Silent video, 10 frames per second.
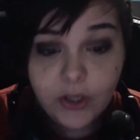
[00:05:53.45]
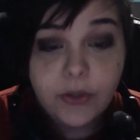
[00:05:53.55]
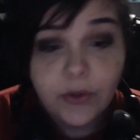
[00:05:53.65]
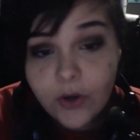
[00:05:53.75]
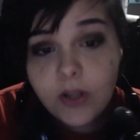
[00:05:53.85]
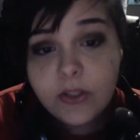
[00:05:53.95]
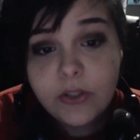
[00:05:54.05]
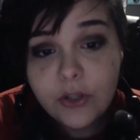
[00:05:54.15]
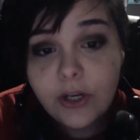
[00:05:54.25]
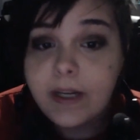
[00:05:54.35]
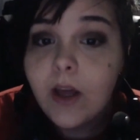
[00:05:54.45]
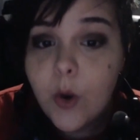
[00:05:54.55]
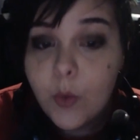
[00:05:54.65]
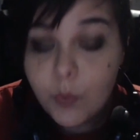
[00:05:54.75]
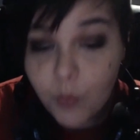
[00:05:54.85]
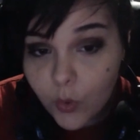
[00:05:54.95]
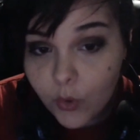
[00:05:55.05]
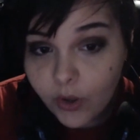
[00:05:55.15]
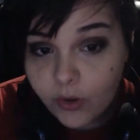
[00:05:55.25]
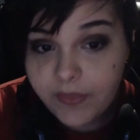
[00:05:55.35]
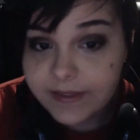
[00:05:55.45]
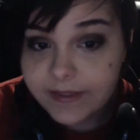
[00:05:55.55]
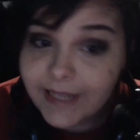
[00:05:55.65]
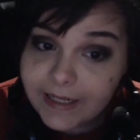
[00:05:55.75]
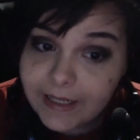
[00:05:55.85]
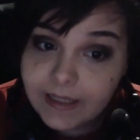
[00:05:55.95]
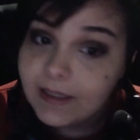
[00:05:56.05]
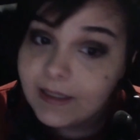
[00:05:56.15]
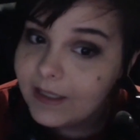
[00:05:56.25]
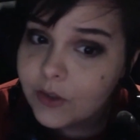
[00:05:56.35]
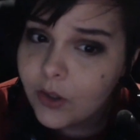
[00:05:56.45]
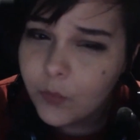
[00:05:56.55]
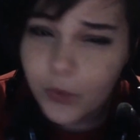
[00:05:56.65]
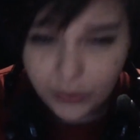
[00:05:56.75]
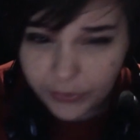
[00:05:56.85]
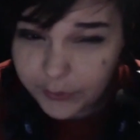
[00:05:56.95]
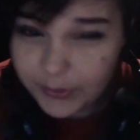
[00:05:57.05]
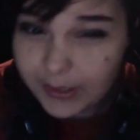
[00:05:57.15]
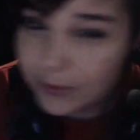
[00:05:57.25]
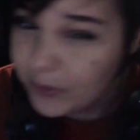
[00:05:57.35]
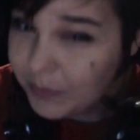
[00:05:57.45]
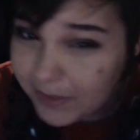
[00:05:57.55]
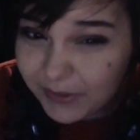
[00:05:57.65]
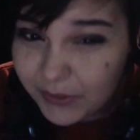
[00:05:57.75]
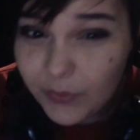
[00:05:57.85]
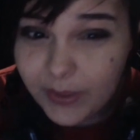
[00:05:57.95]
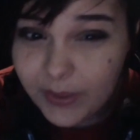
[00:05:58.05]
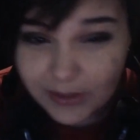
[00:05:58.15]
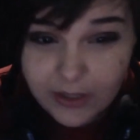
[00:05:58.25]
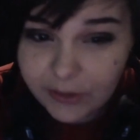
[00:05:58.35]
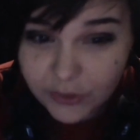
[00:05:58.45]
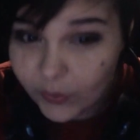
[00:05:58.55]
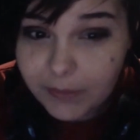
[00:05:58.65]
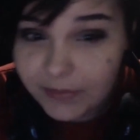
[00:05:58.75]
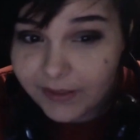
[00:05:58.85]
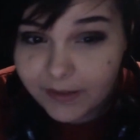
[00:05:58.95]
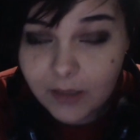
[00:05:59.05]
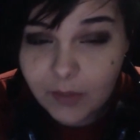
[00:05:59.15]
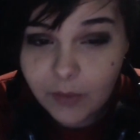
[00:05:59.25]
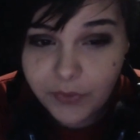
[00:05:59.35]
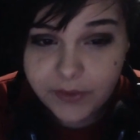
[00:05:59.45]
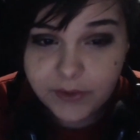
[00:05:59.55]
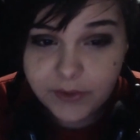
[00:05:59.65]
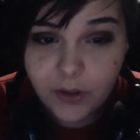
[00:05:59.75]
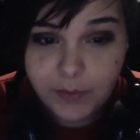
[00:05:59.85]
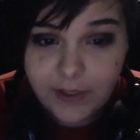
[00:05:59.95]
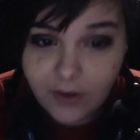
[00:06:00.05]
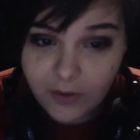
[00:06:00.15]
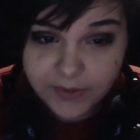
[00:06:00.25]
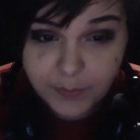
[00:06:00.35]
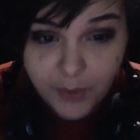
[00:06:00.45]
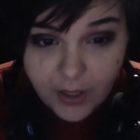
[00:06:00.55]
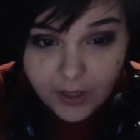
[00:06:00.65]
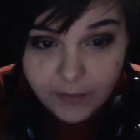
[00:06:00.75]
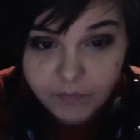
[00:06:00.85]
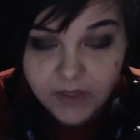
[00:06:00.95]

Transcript: You can concentrate more on the setting and less on what you think your character might be doing and kind of scrambling to come up with this RP on the spot,